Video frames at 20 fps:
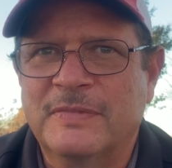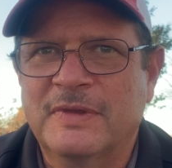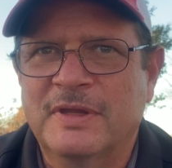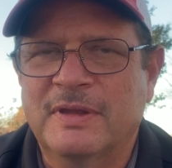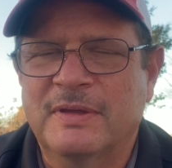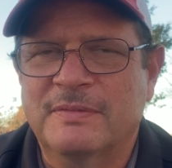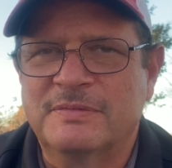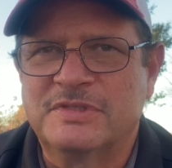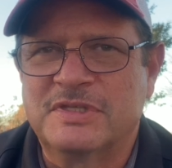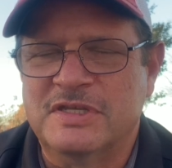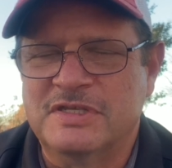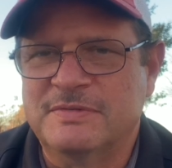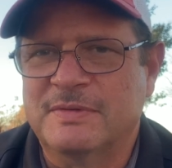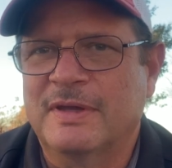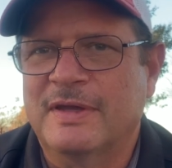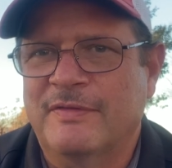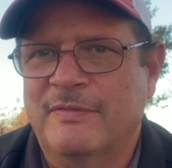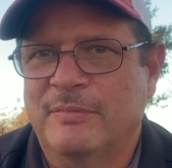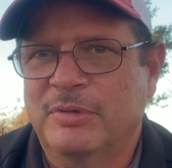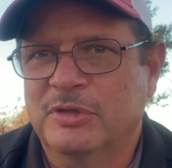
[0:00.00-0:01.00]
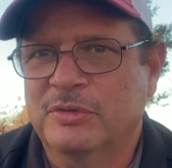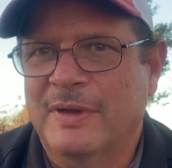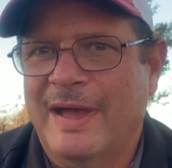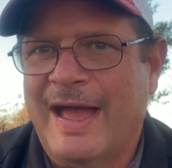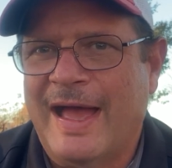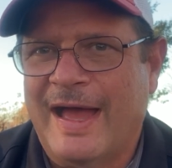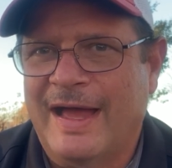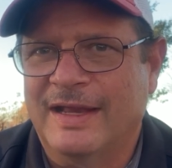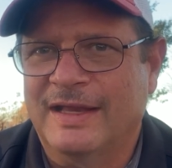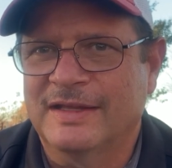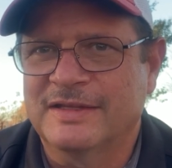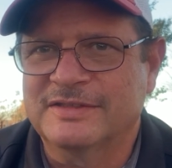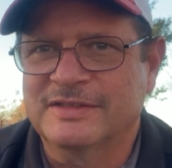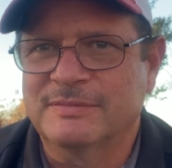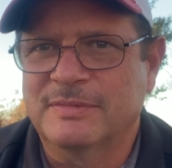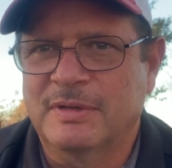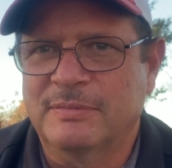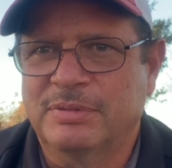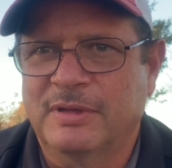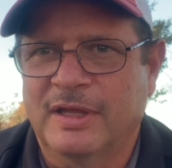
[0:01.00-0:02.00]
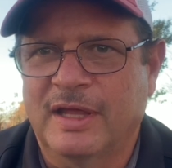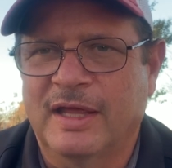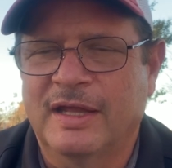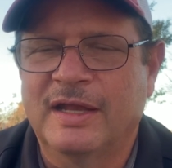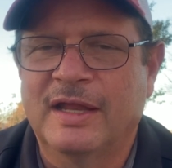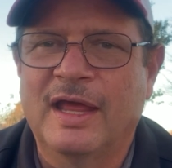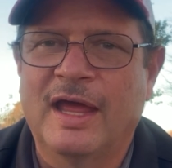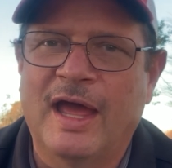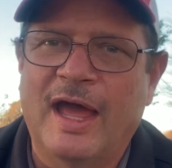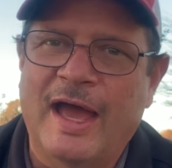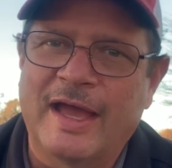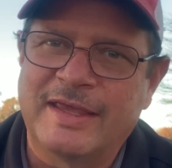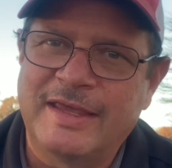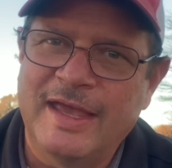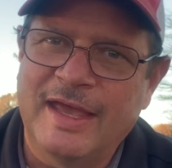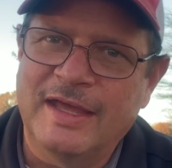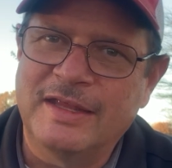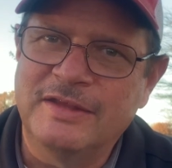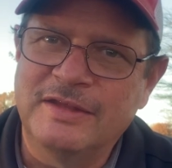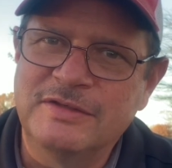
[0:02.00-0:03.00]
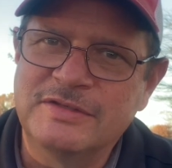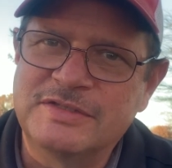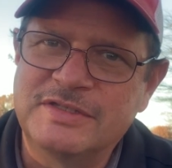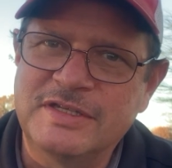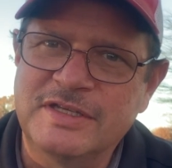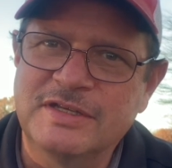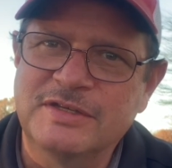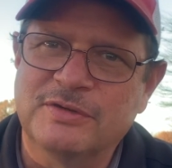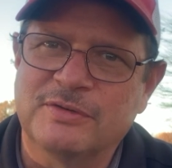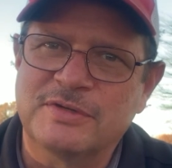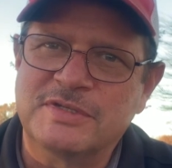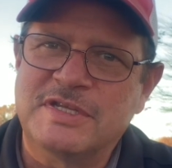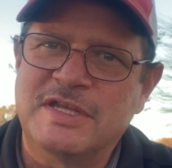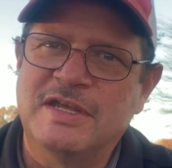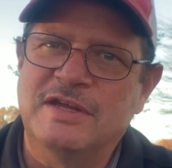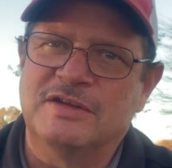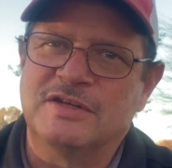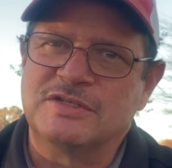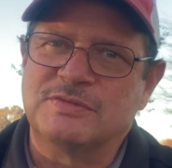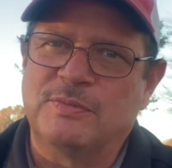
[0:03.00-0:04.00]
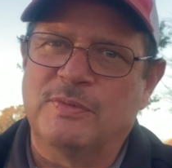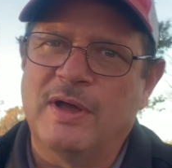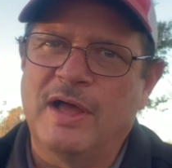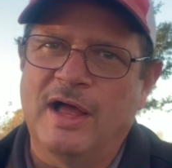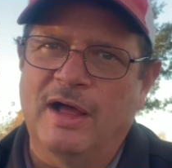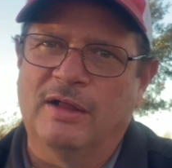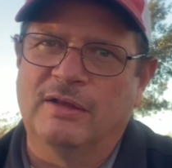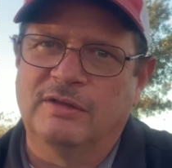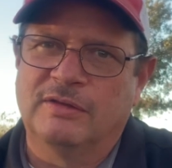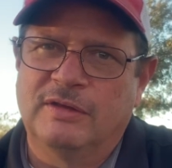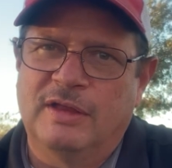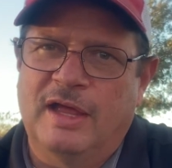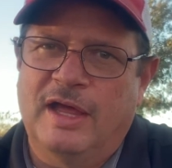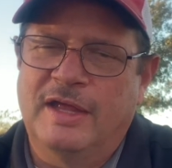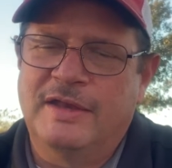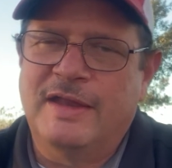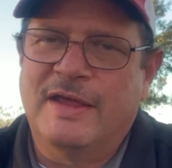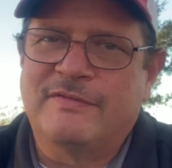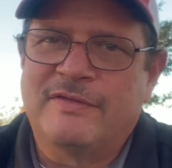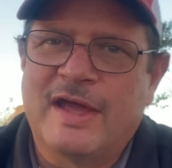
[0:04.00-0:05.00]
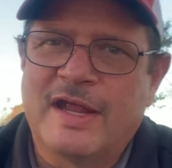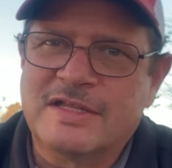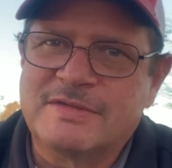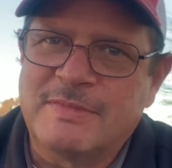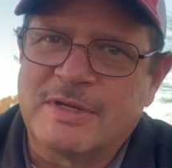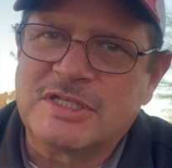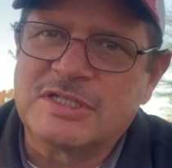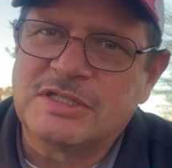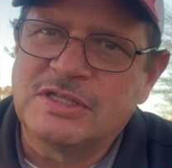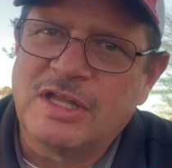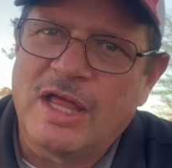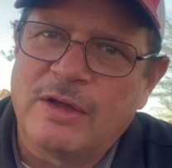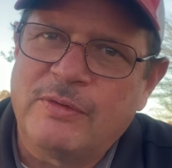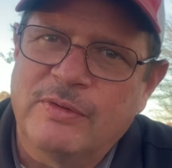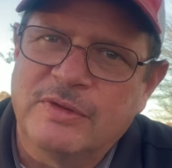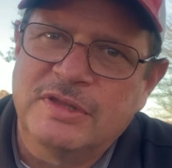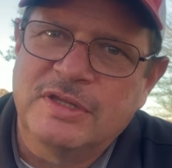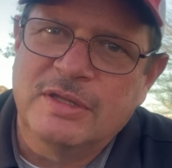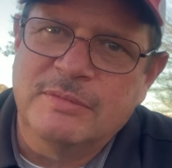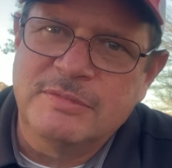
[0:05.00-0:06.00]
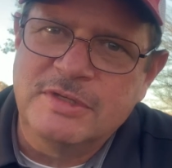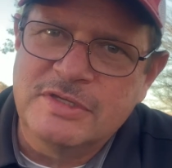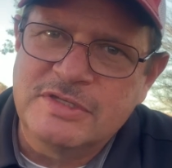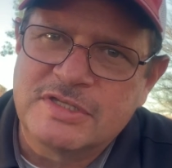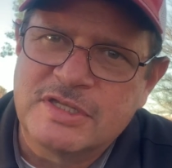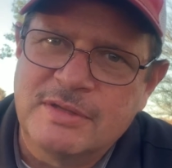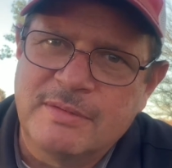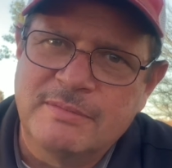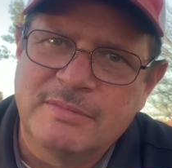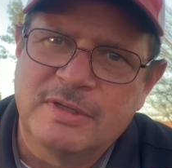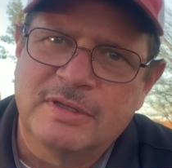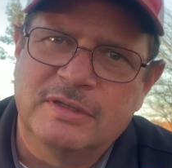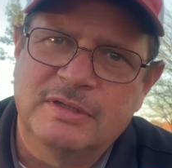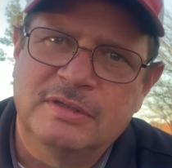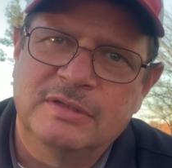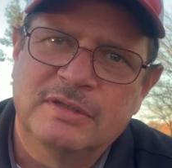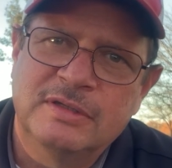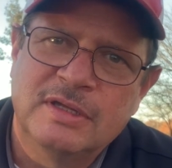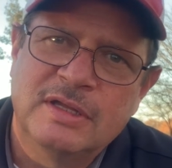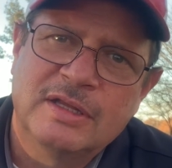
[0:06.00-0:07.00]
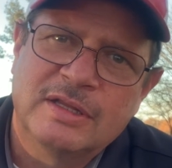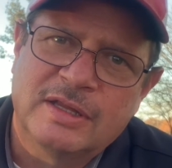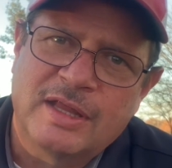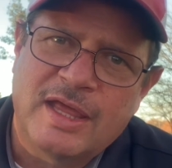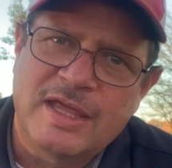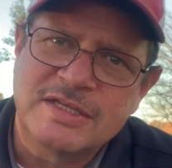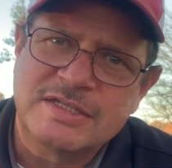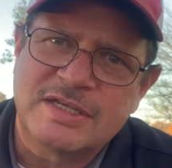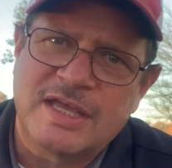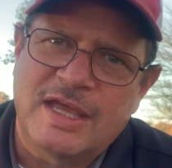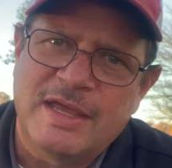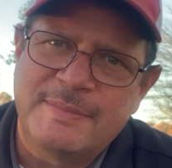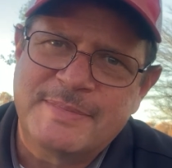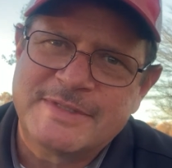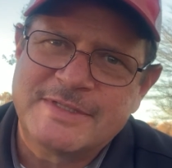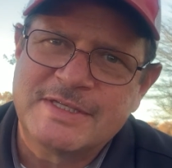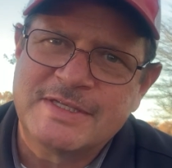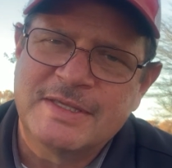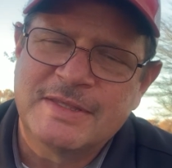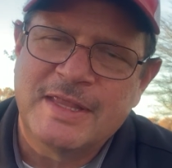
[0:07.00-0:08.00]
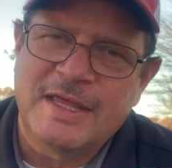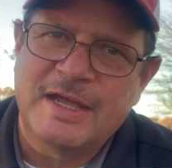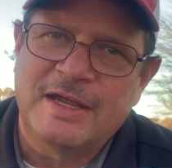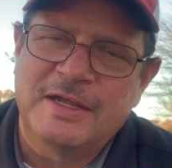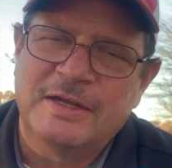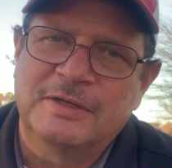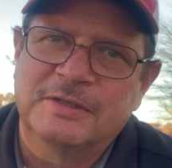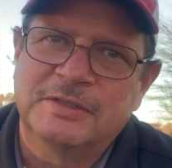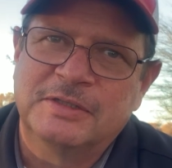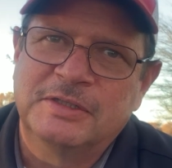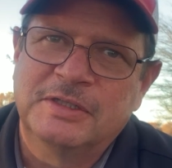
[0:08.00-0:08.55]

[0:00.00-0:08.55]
excuse me, I have a blue atlas on my plant. I can't use deodars here as well. I've never had as much luck with them using them in landscapes. They are